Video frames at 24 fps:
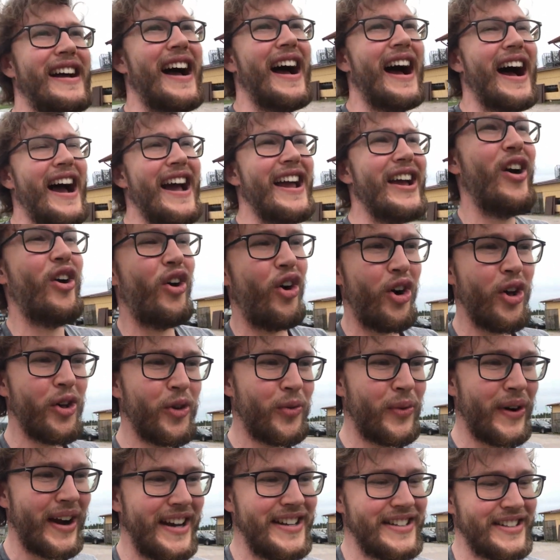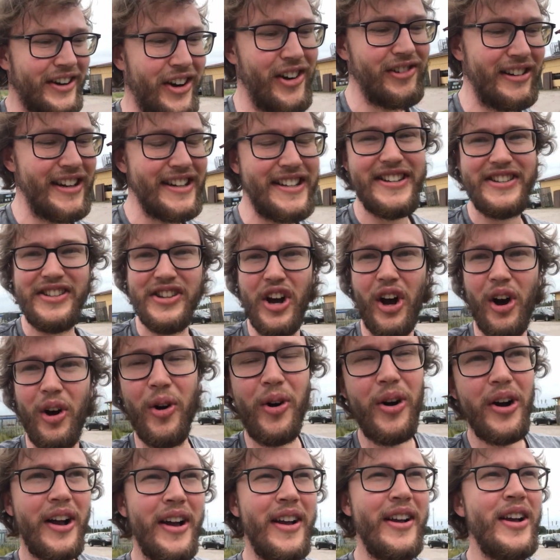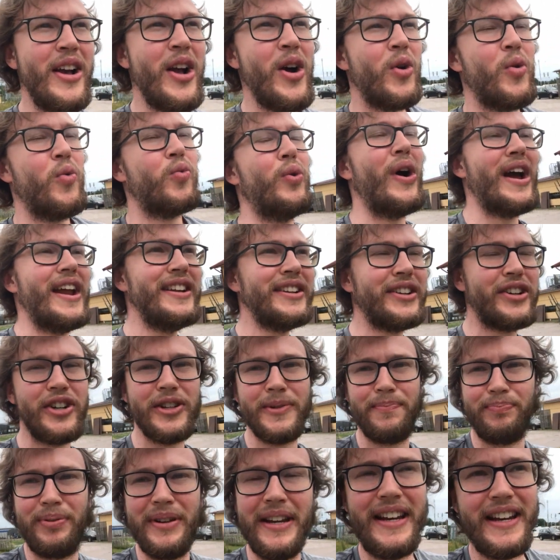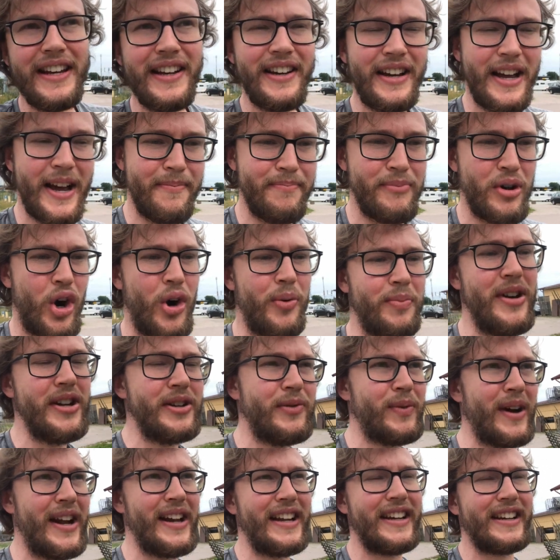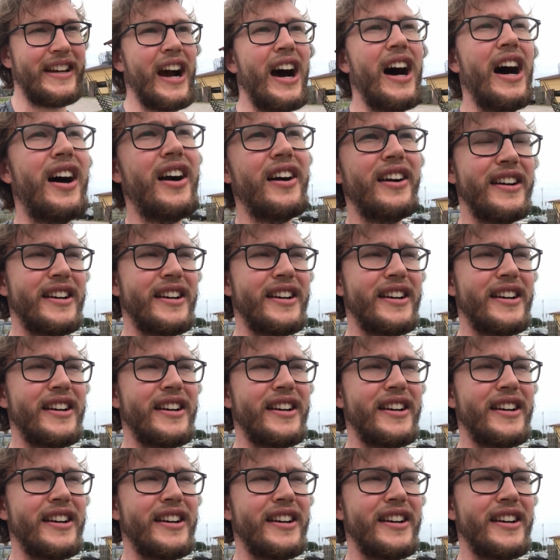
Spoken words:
I always already know when could be a moment where the car